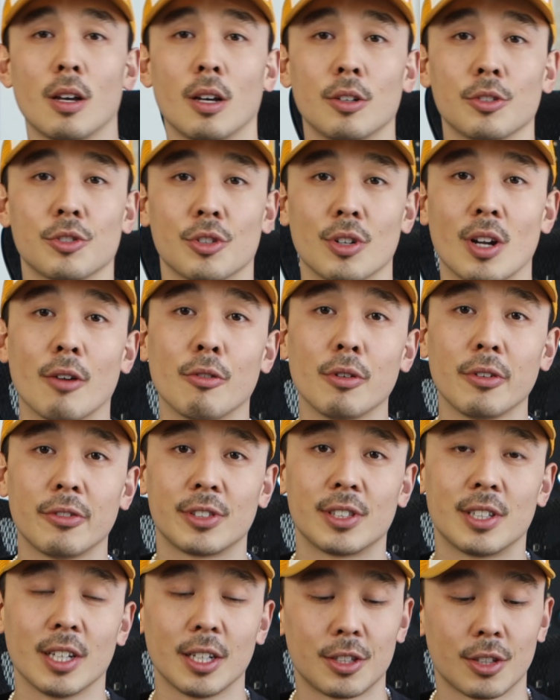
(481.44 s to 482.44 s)
So now we've
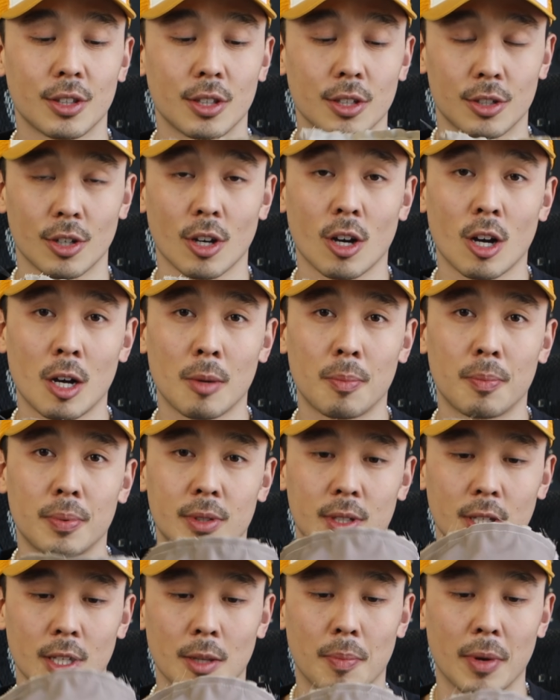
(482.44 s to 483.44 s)
stitched the
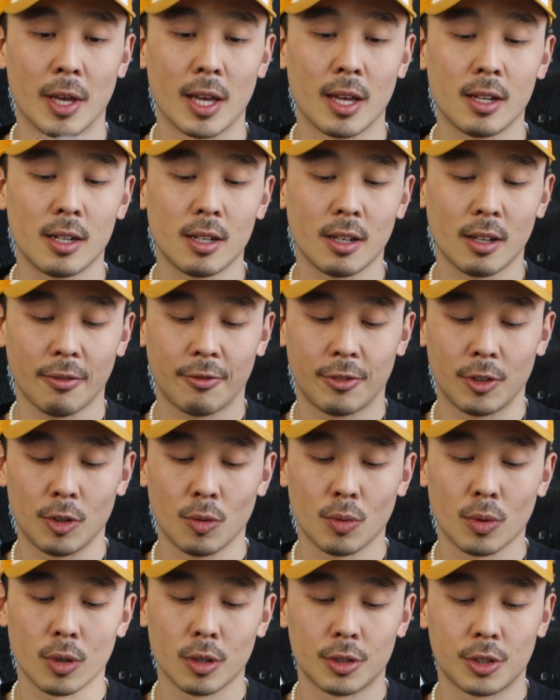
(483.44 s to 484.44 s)
top to the band. If
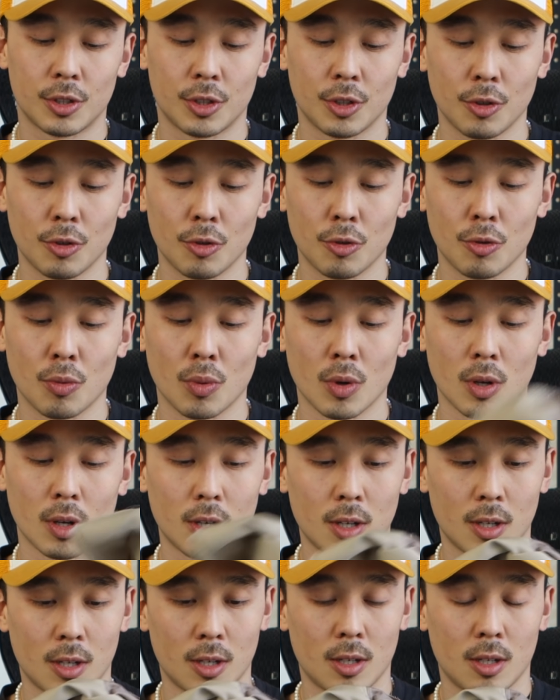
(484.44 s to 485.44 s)
you were to
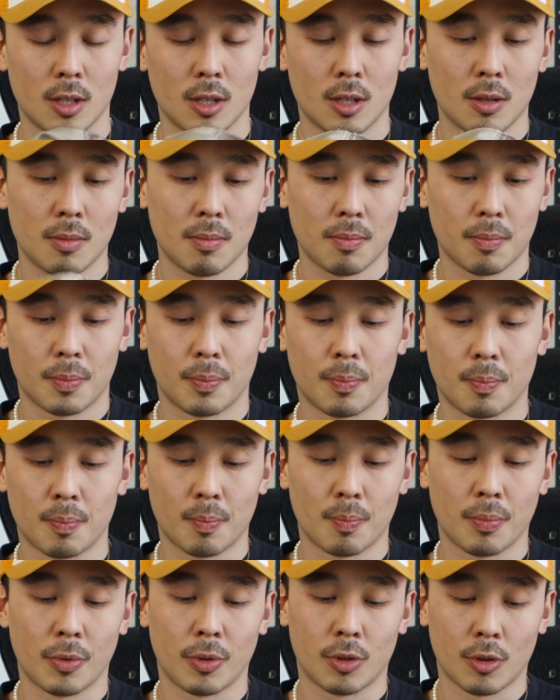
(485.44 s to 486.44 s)

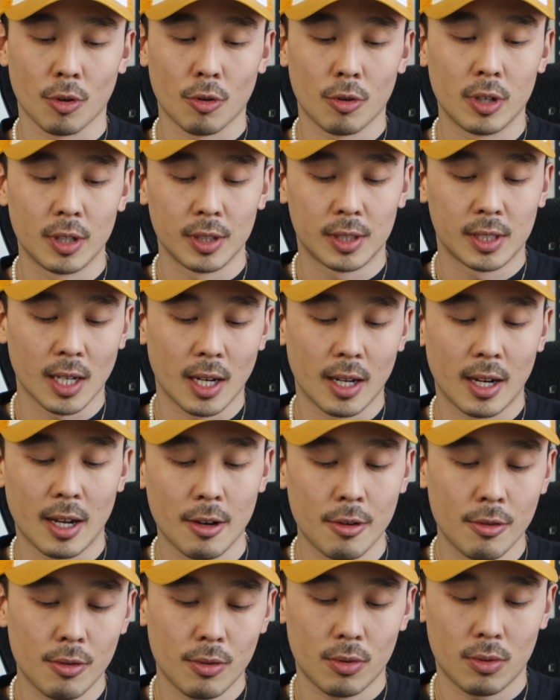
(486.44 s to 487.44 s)
throw it inside
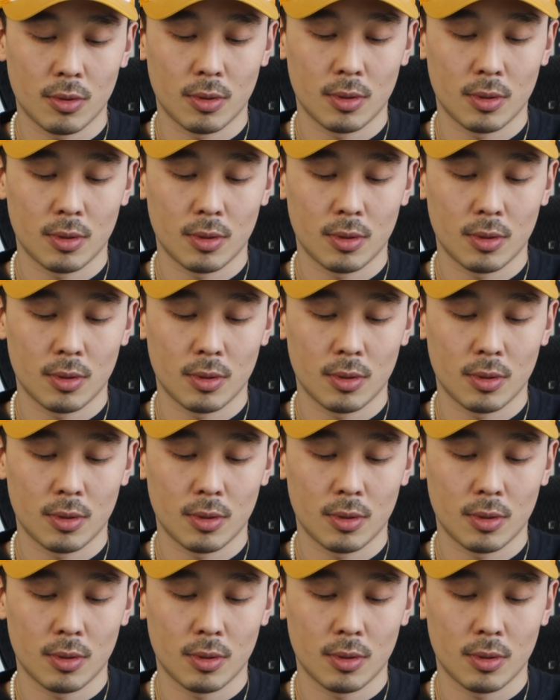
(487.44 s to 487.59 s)
out,